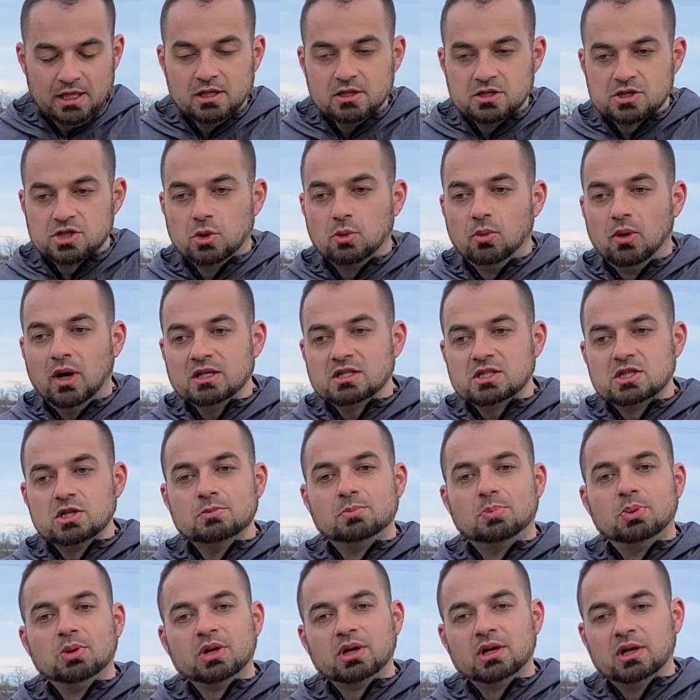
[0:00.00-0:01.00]
So once you
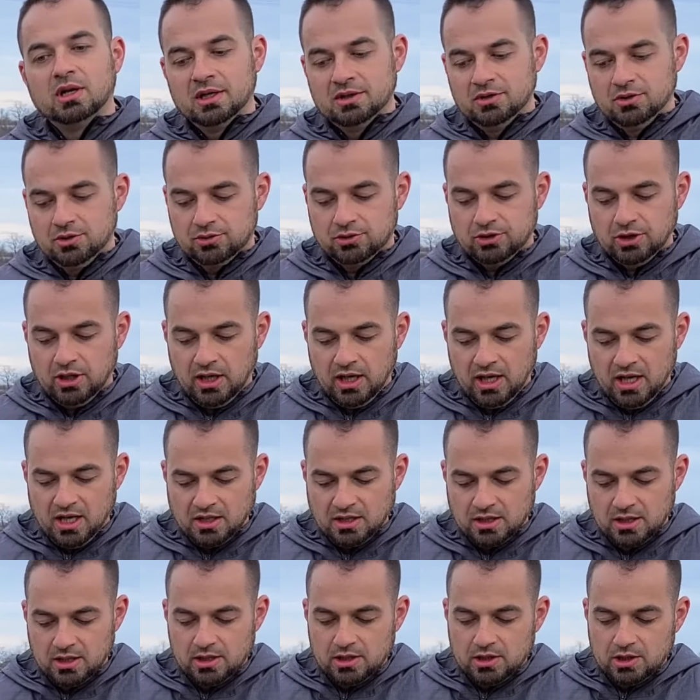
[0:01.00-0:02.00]
put it on your
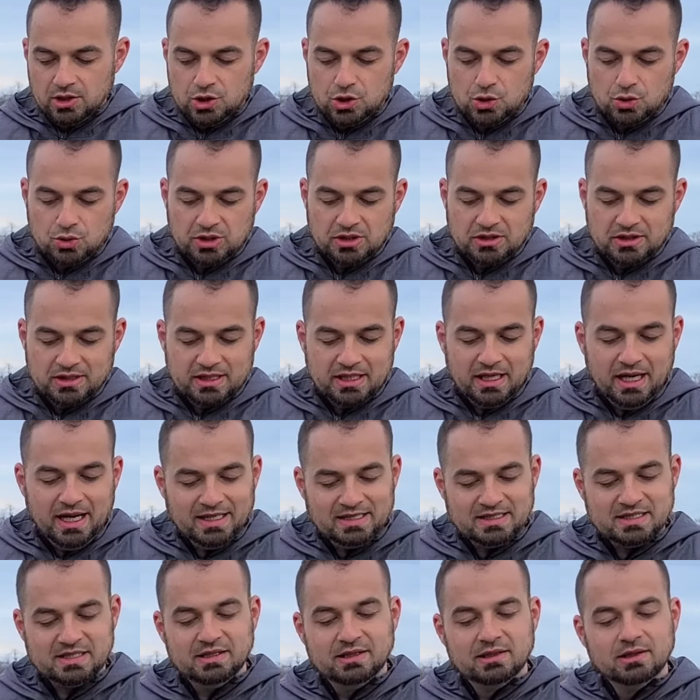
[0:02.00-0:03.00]
dog, you can
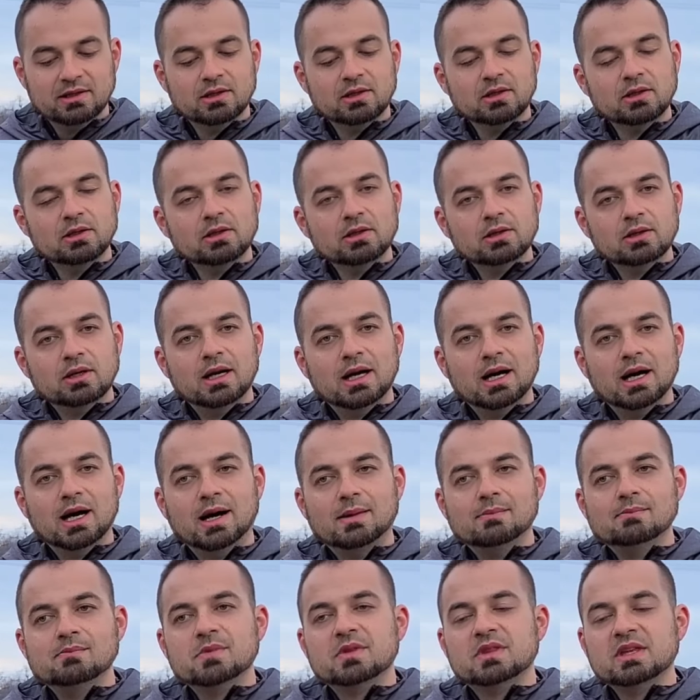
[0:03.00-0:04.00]
cut
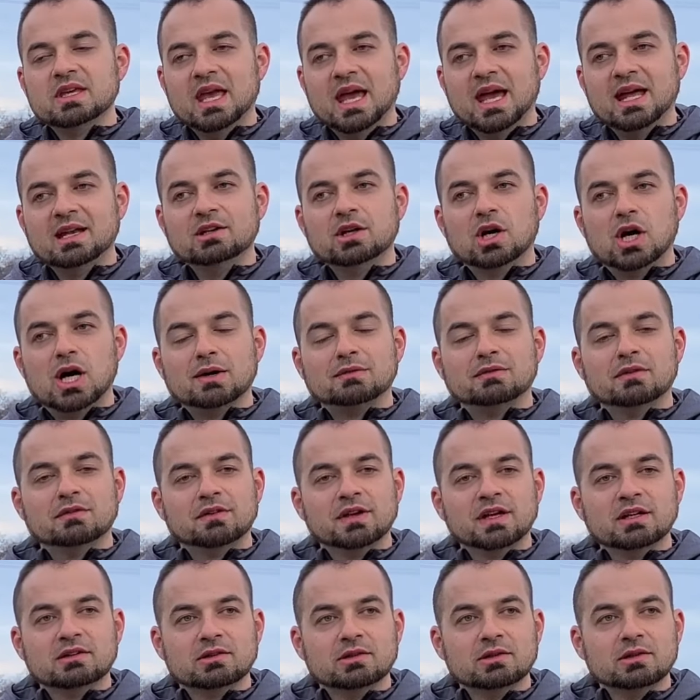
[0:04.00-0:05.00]
the end off of
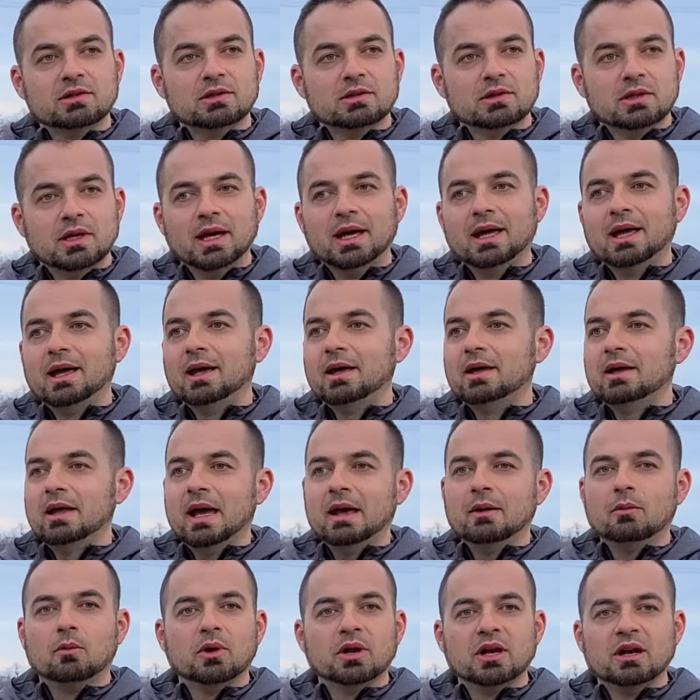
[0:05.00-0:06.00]
it
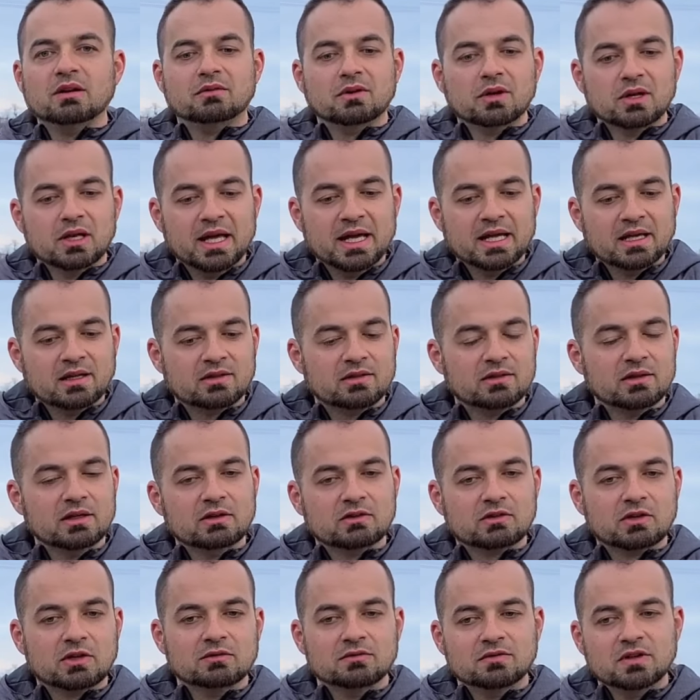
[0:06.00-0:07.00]
at whatever length
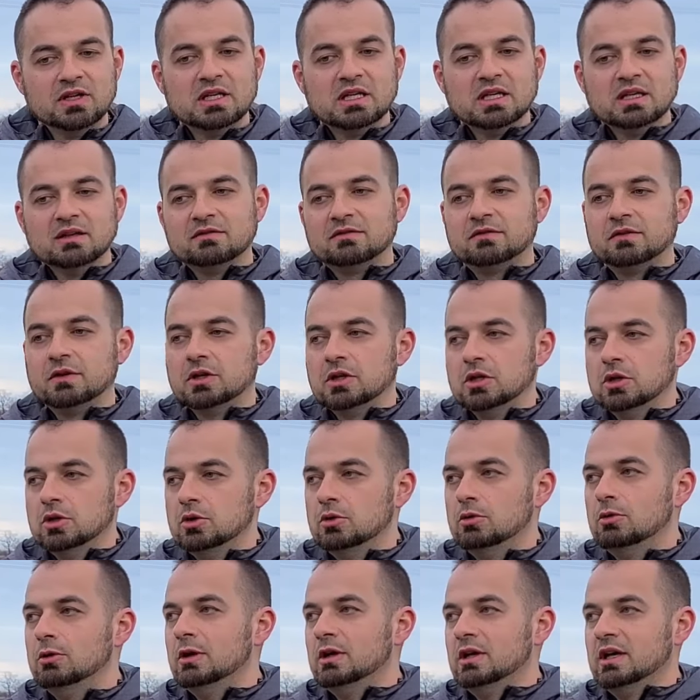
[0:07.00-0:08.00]
is convenient for
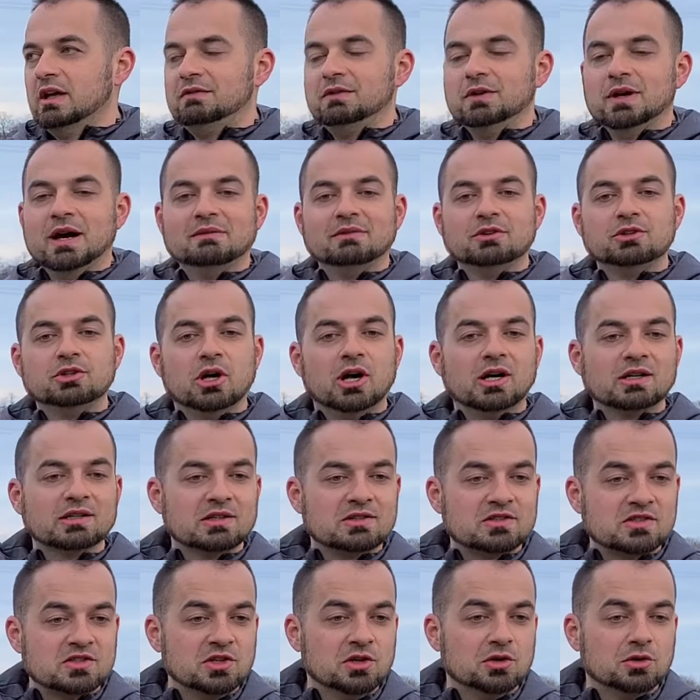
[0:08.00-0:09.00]
you. If you have a dog
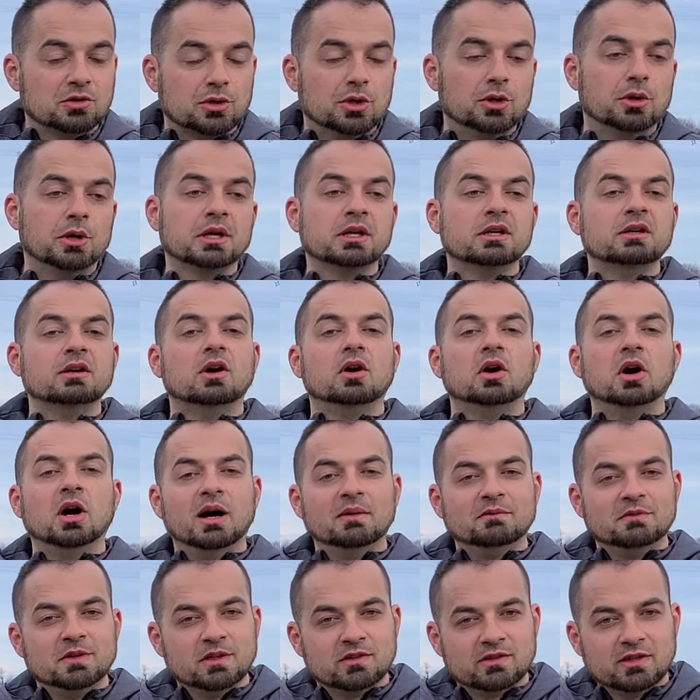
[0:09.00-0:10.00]
that's still growing,
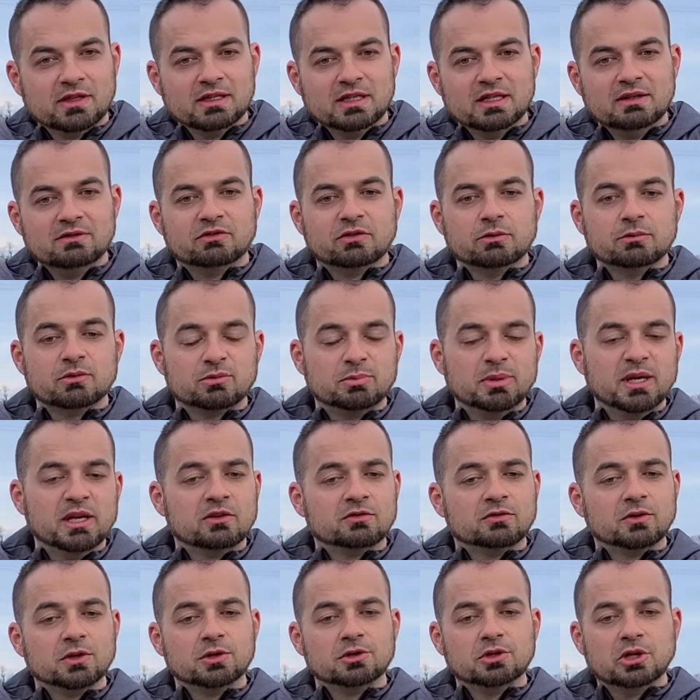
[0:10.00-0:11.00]
obviously leave some space
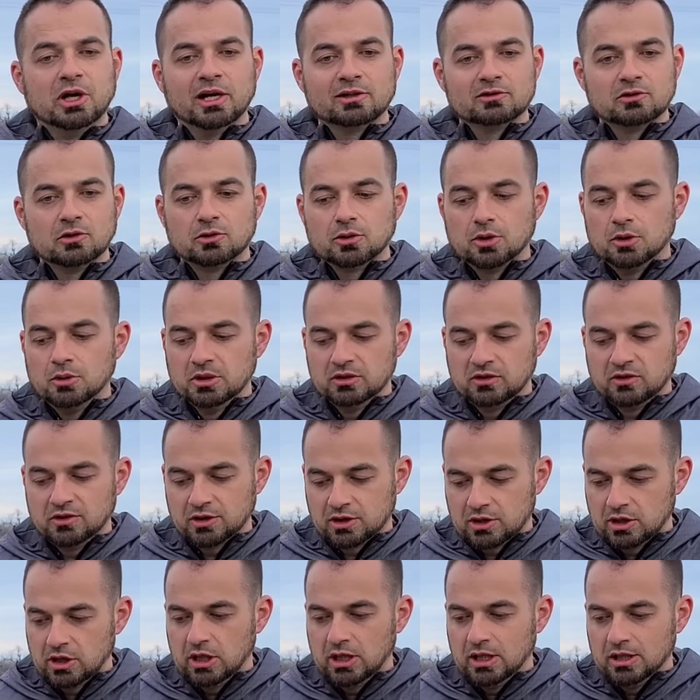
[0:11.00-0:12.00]
for your dog to grow into the
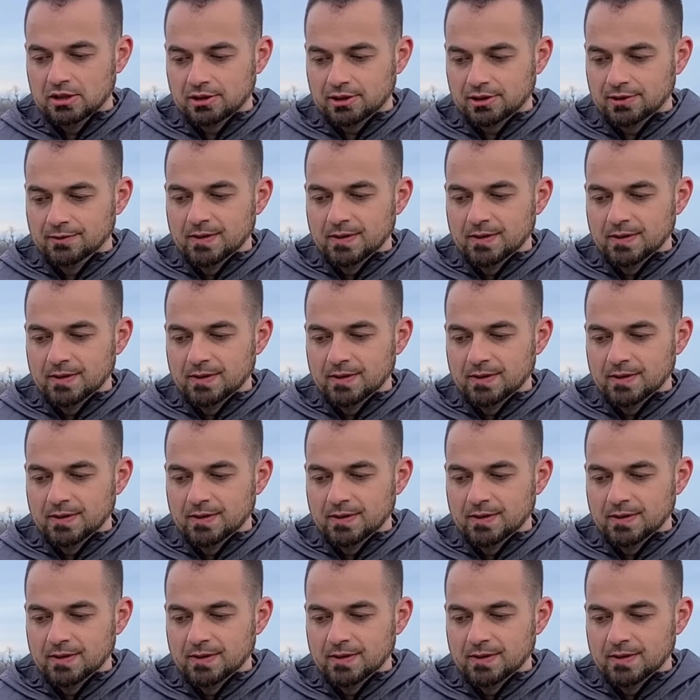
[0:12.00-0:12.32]
collar.